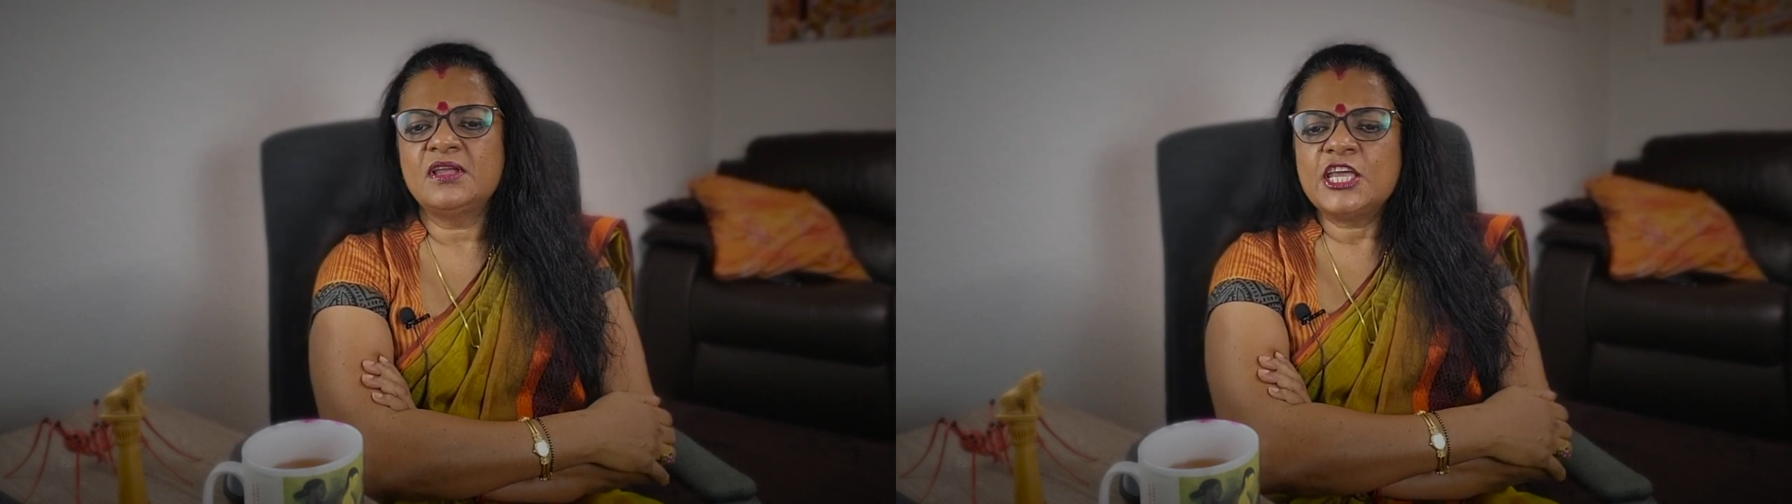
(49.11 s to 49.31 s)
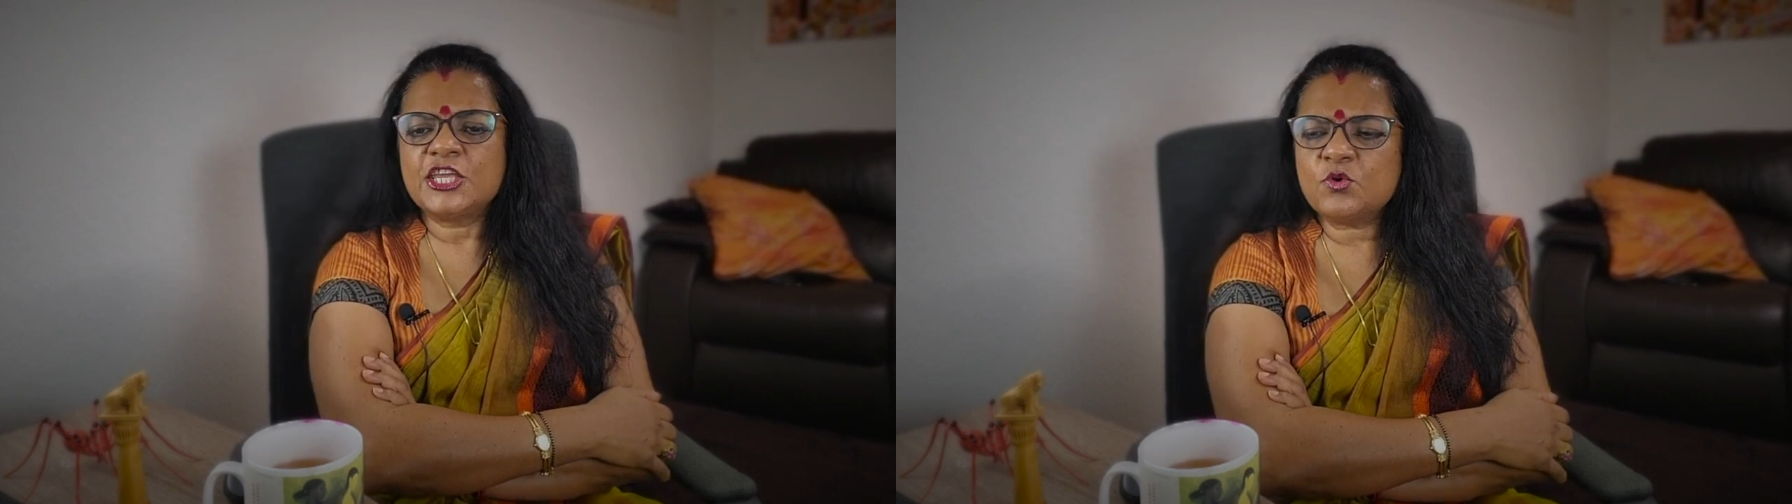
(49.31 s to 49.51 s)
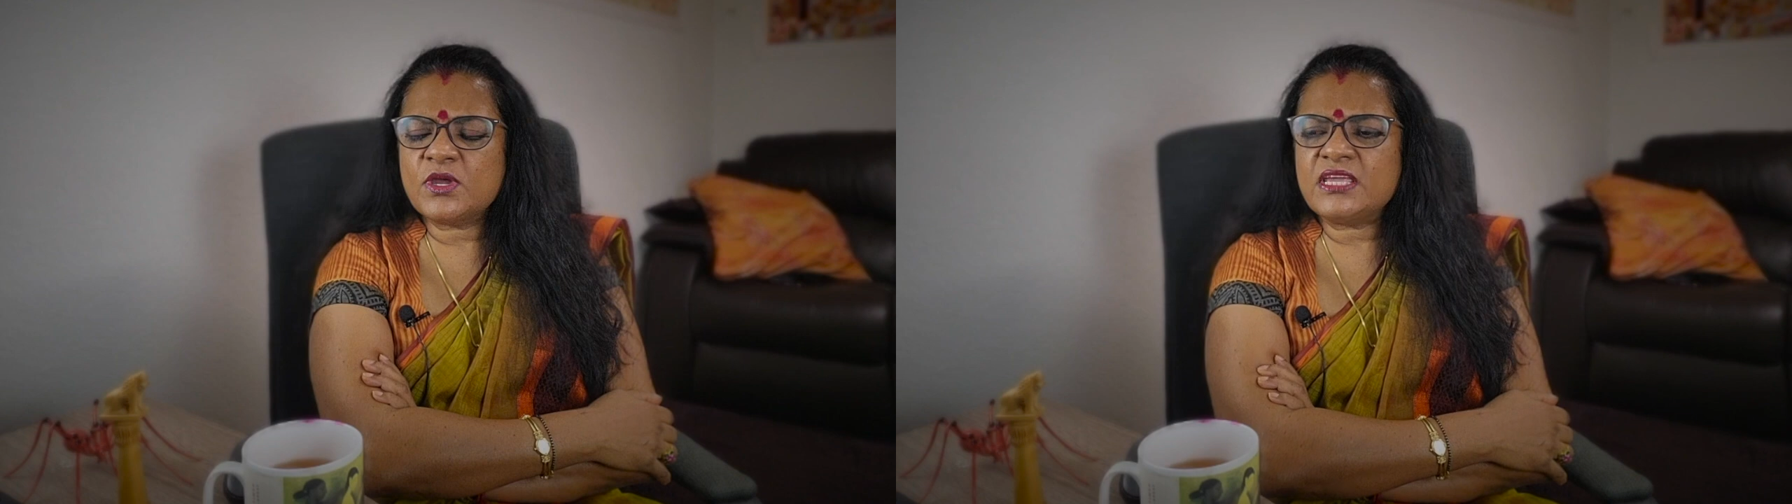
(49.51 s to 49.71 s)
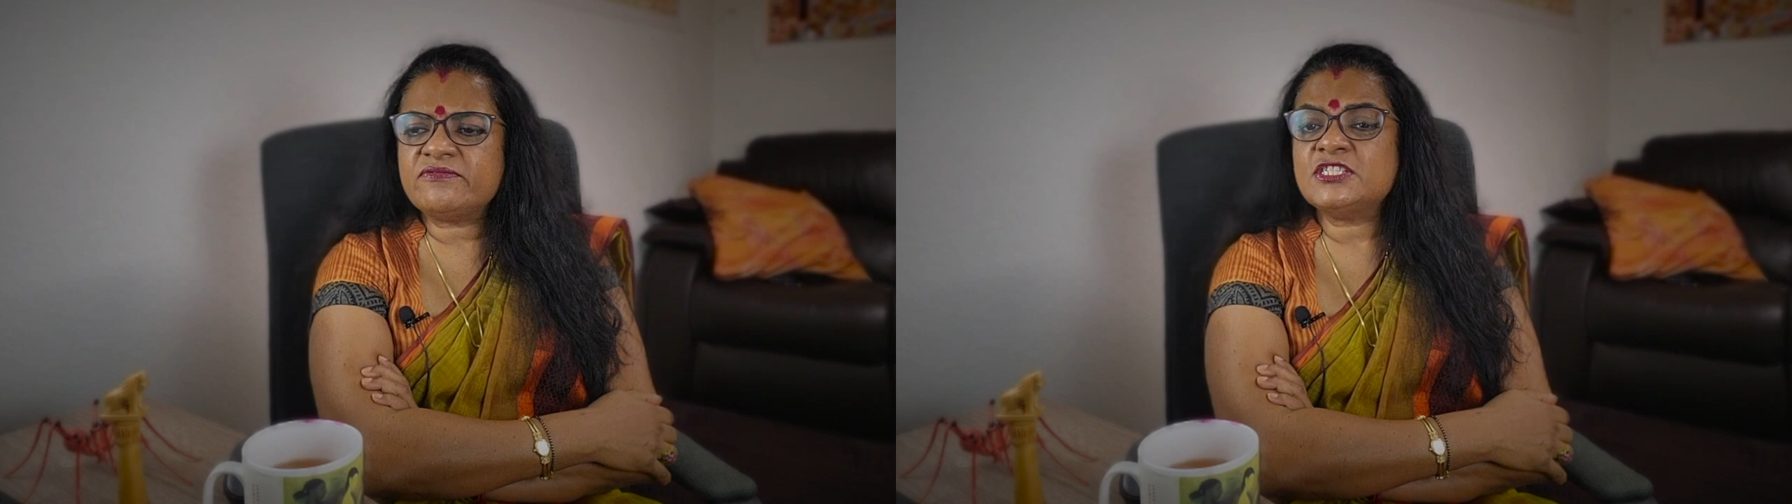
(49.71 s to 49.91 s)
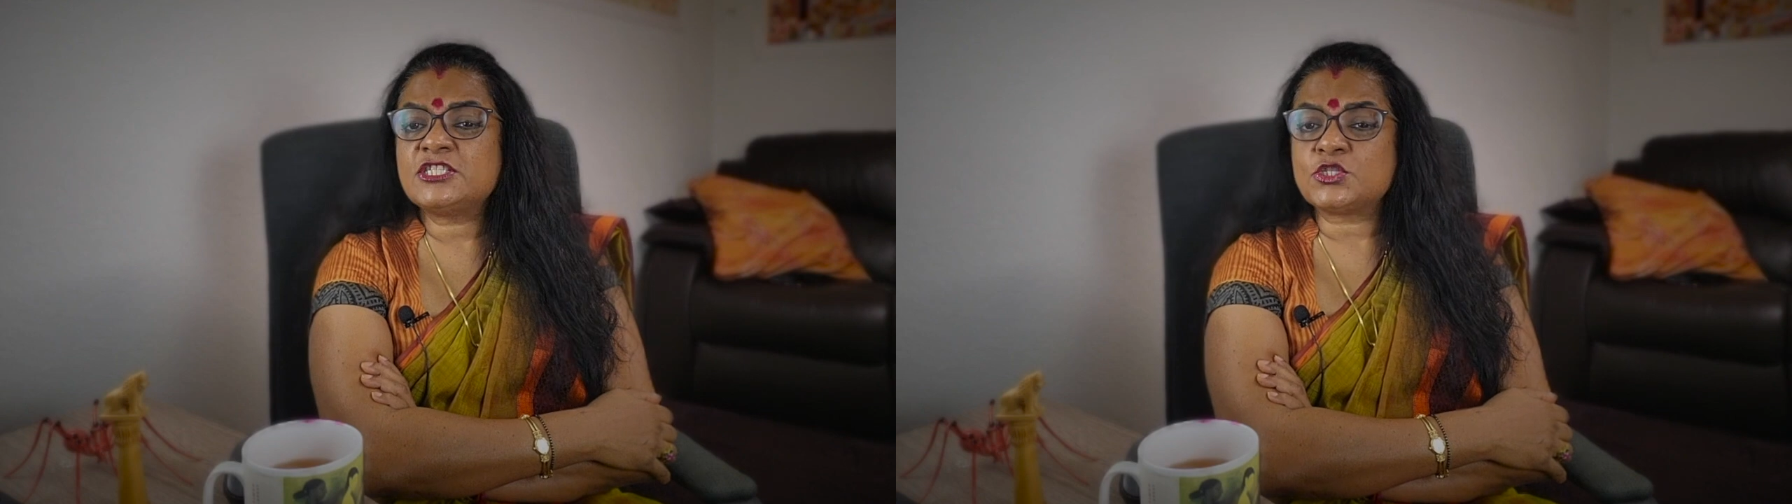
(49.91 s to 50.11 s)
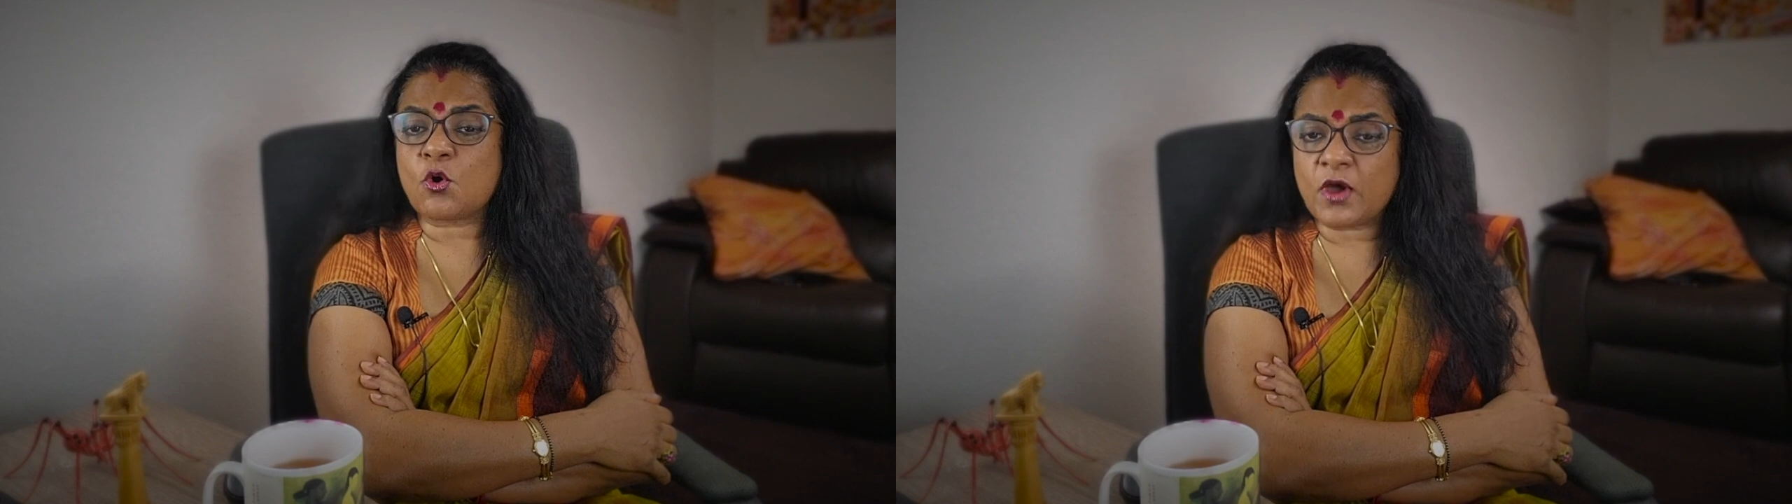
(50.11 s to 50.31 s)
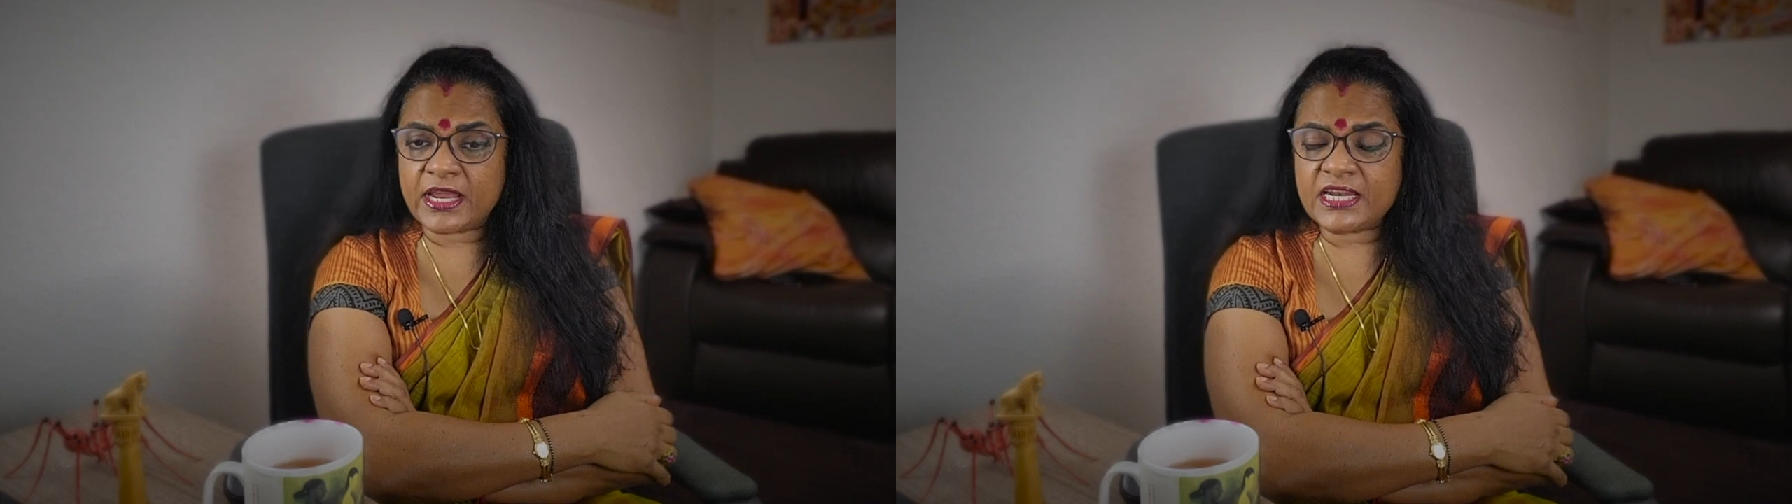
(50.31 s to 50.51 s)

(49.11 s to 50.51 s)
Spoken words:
even soil